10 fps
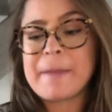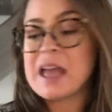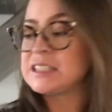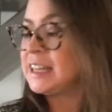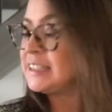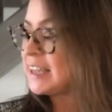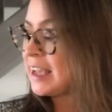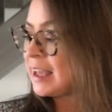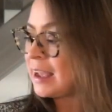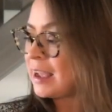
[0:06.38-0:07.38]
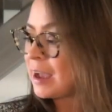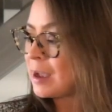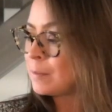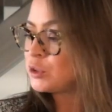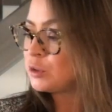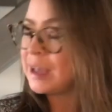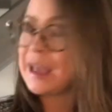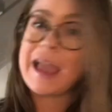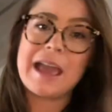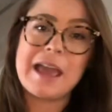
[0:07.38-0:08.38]
Today I am doing
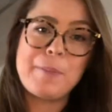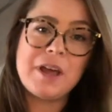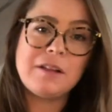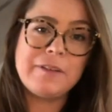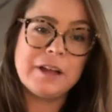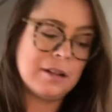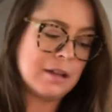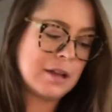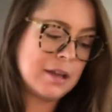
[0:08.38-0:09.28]
a pill fill,